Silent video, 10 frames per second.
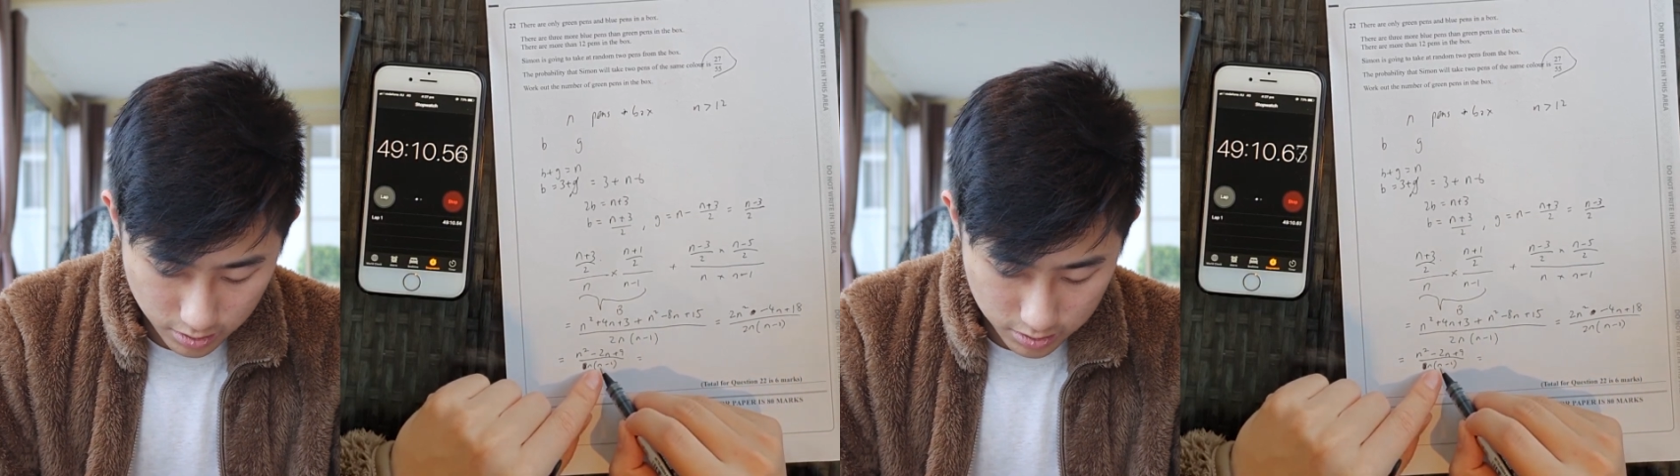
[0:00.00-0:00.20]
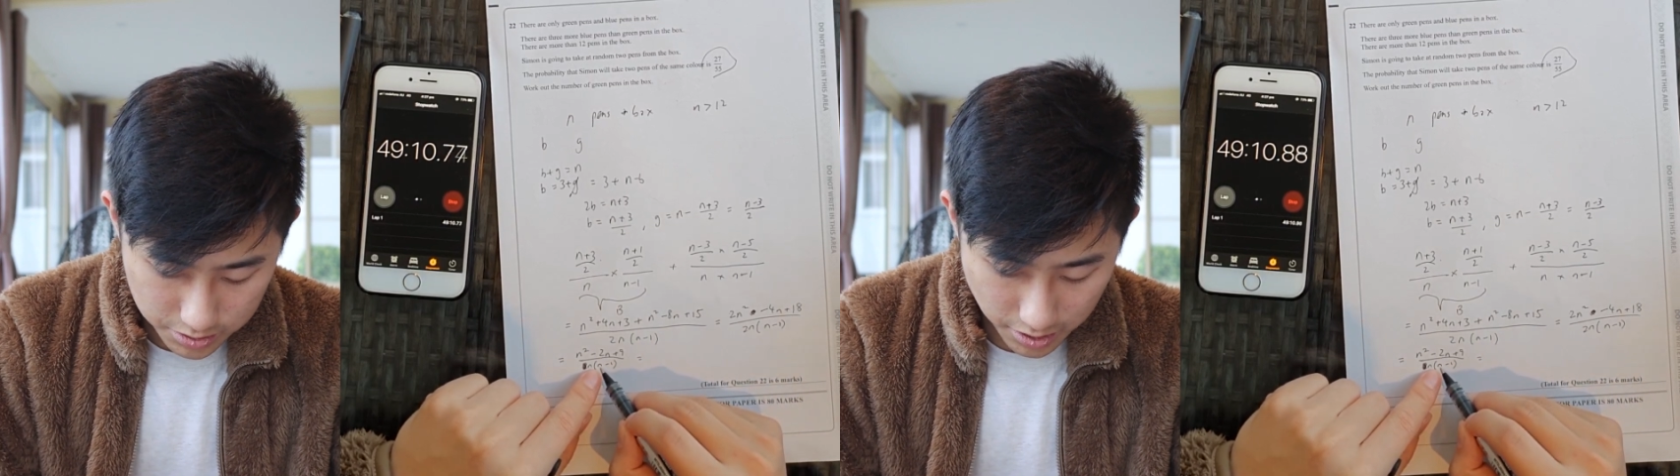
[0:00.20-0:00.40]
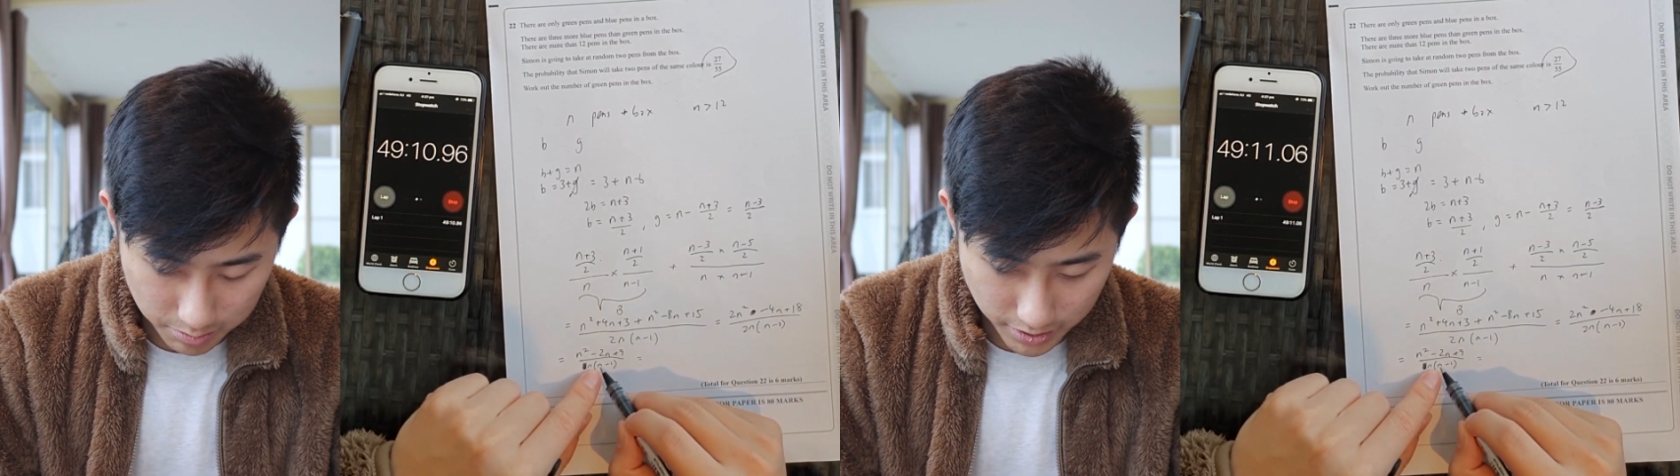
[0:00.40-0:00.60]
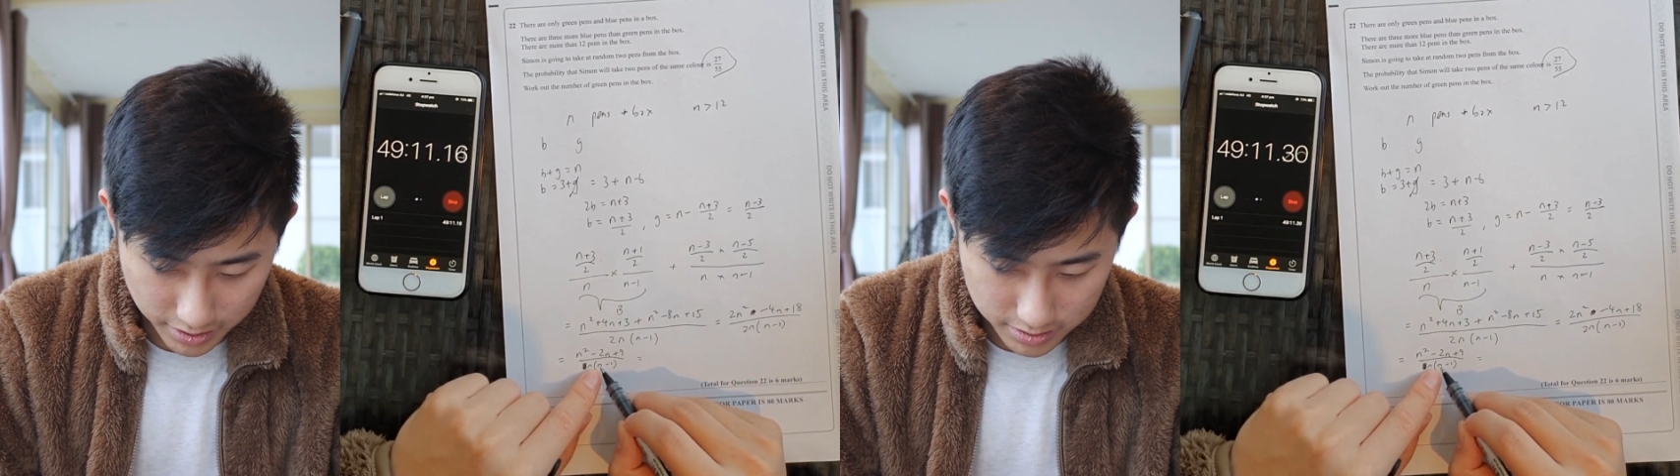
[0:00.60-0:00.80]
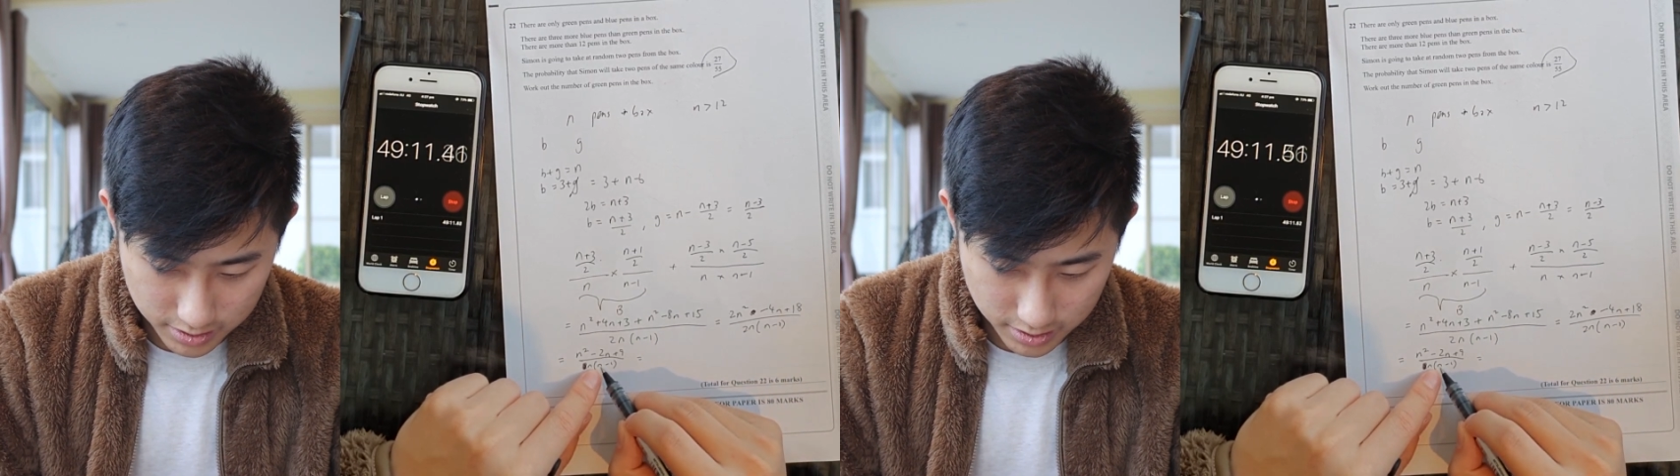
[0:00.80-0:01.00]
so that
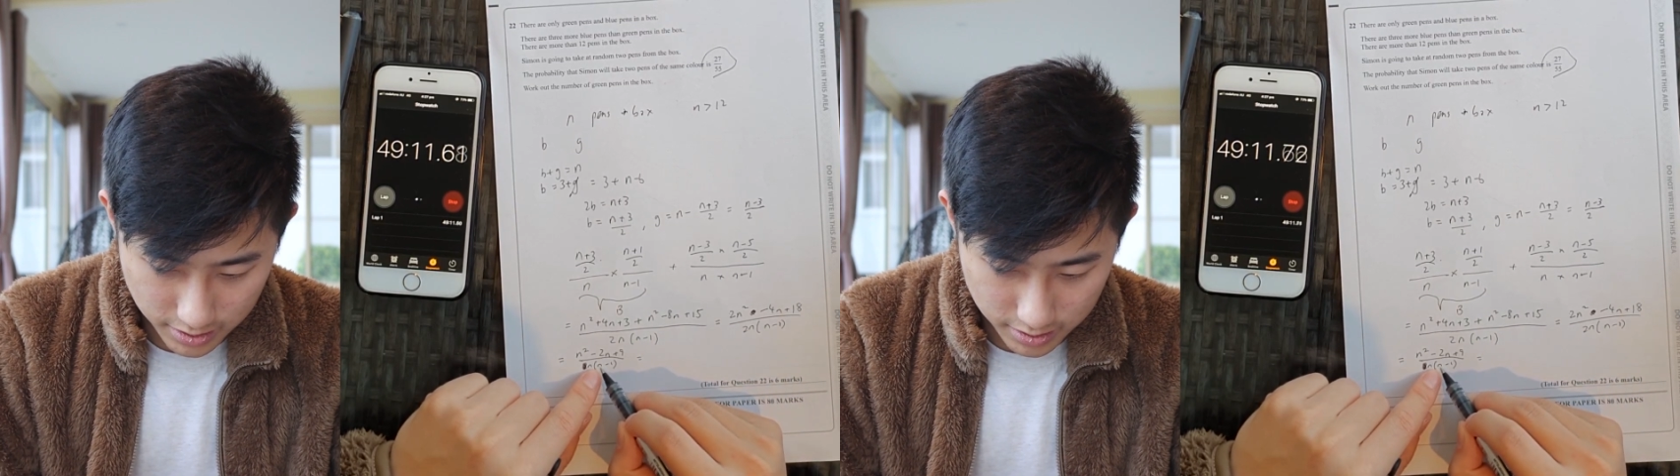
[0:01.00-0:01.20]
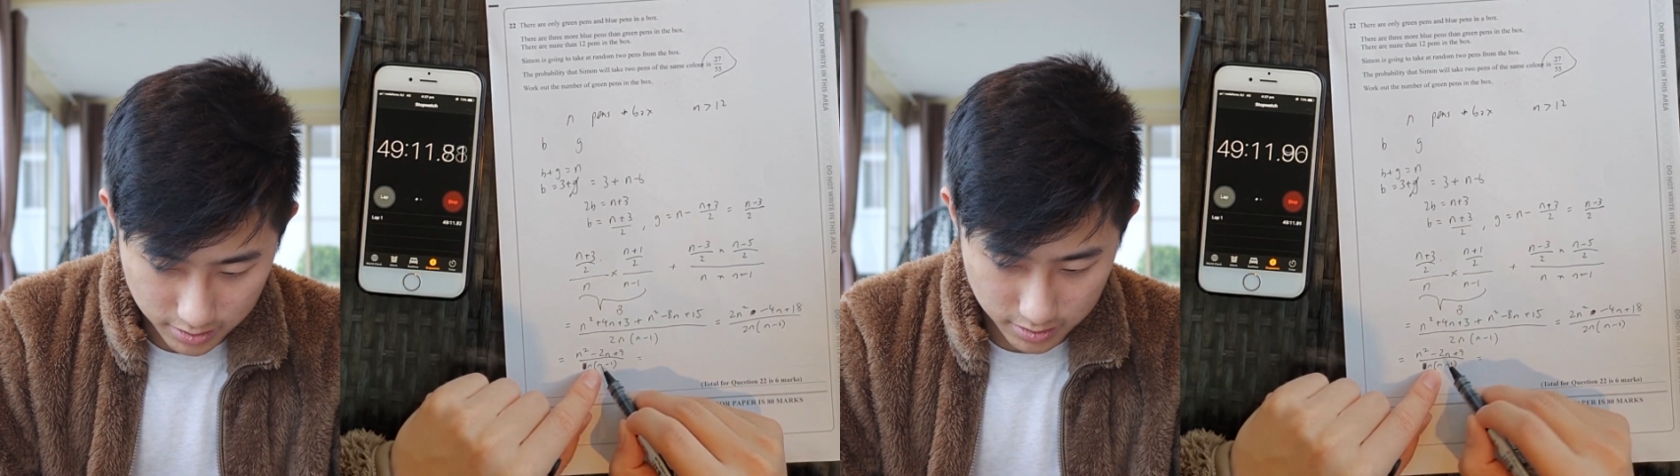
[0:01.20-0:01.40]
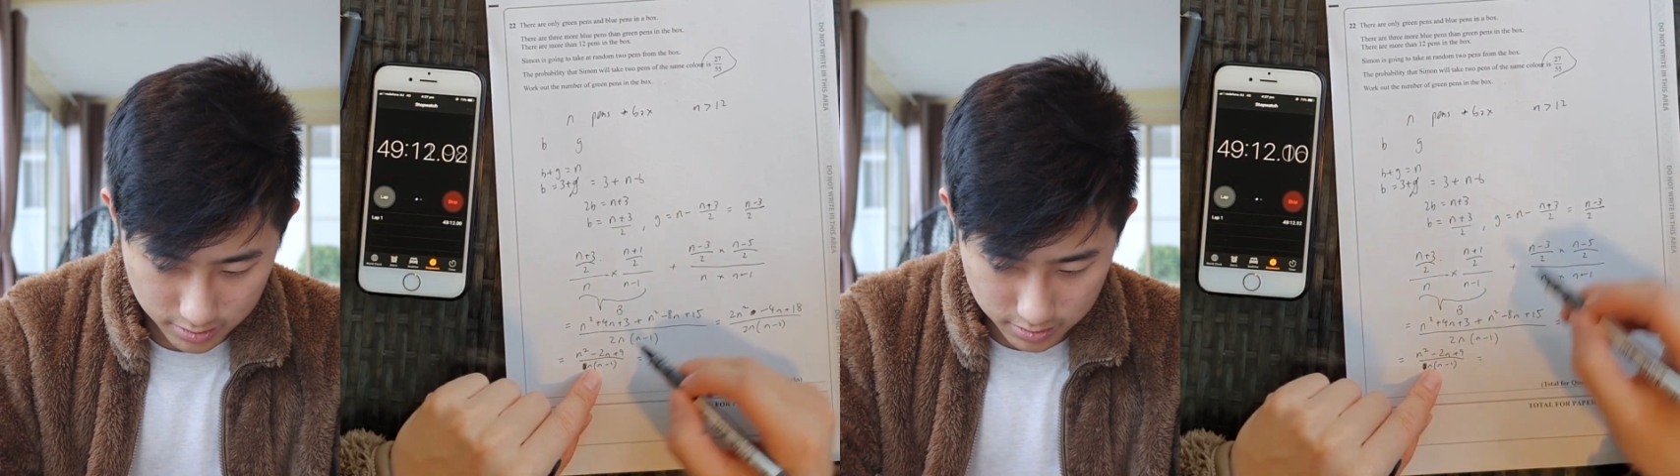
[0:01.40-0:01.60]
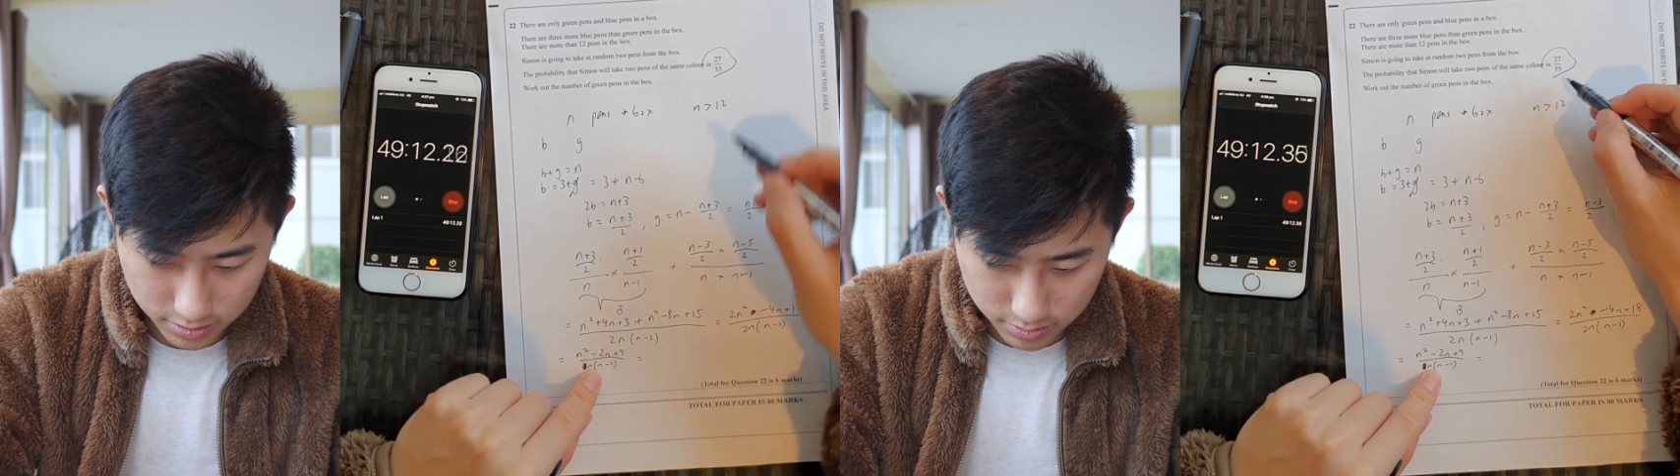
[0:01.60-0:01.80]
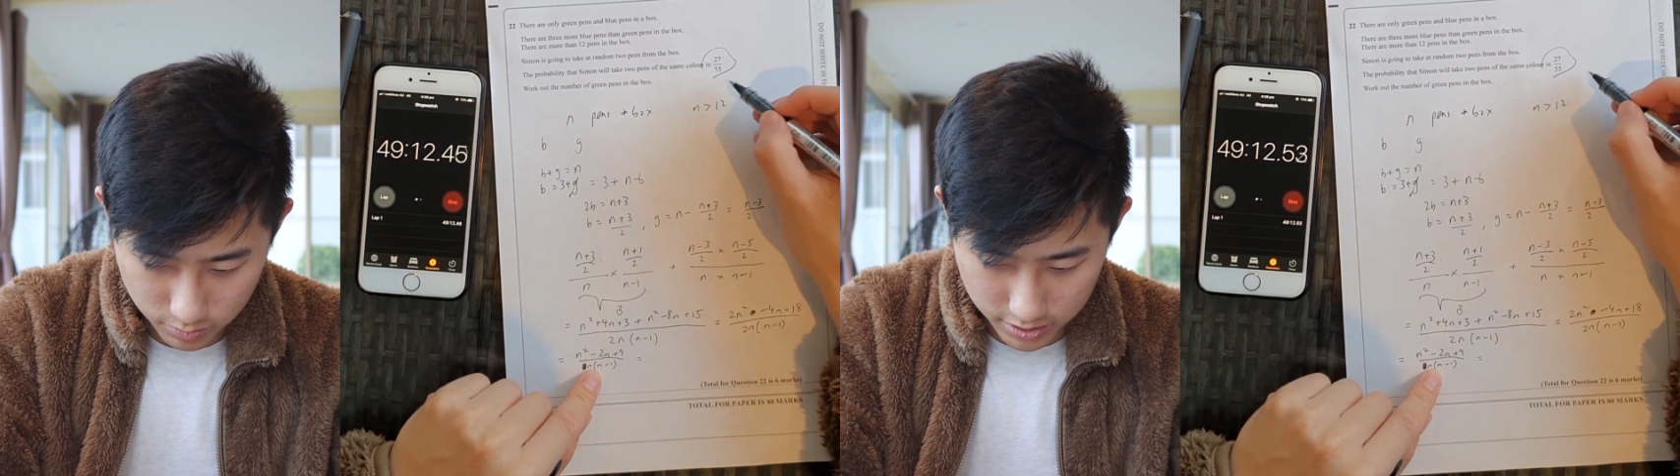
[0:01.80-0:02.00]
means,
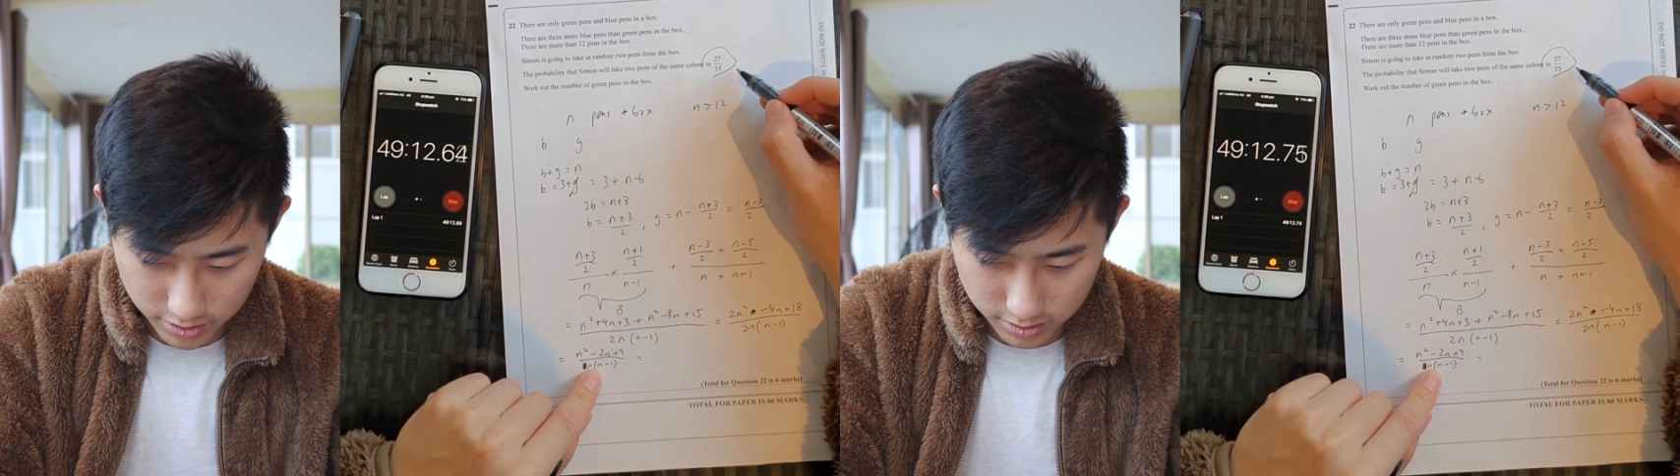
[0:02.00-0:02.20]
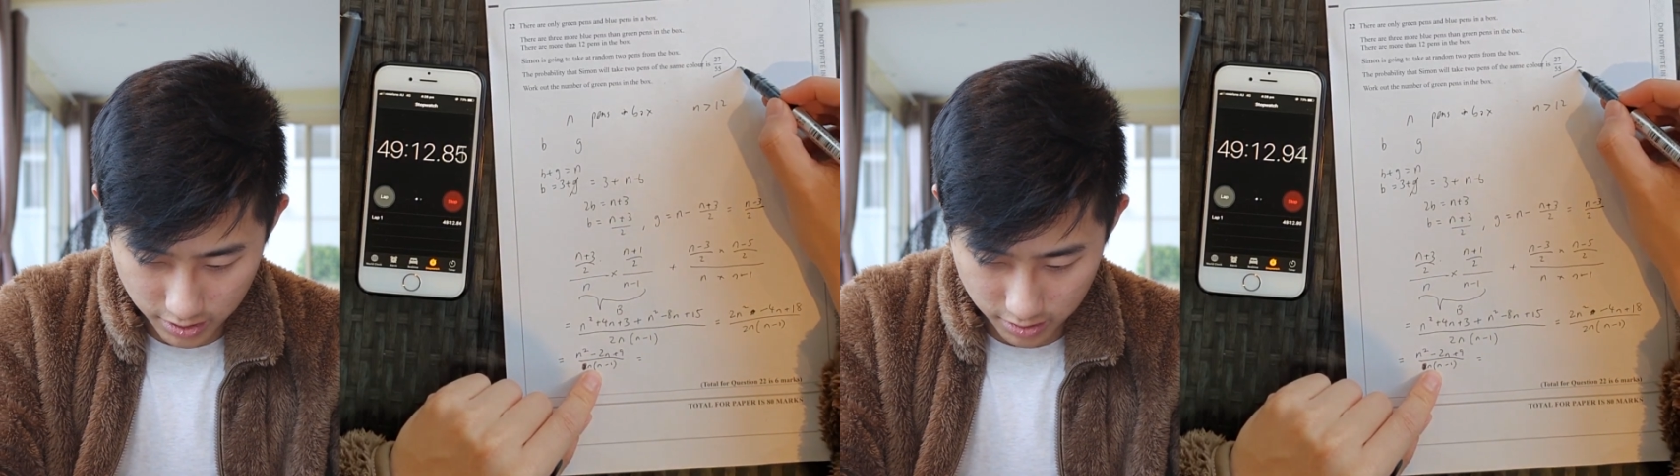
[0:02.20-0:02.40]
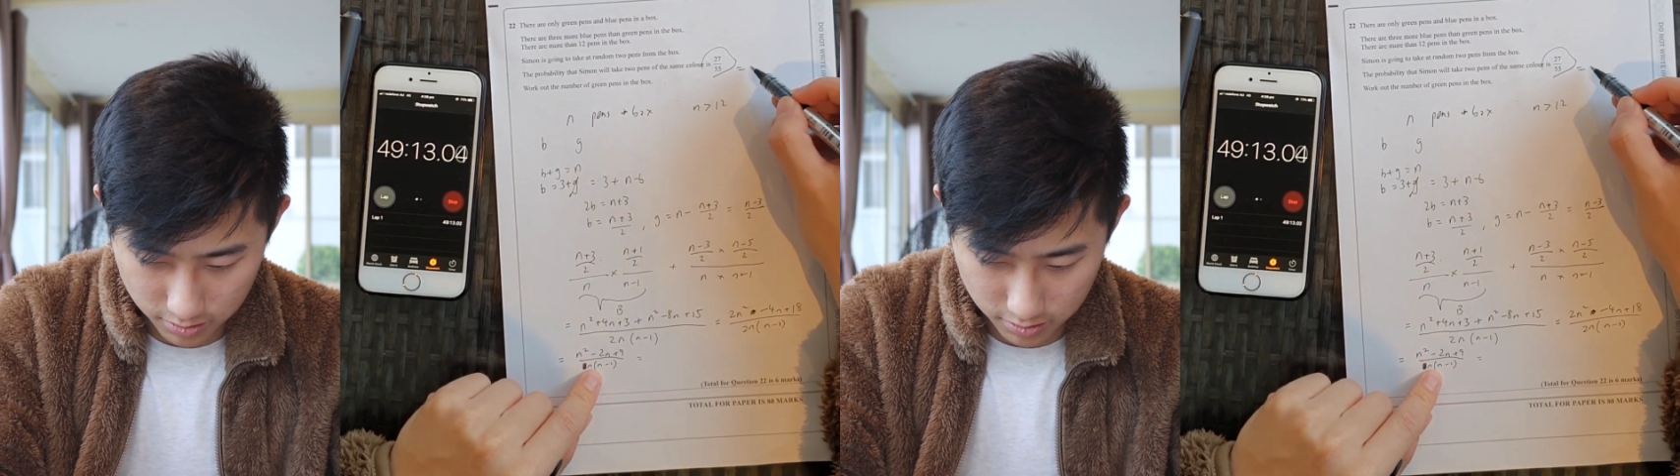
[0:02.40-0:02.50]
which is,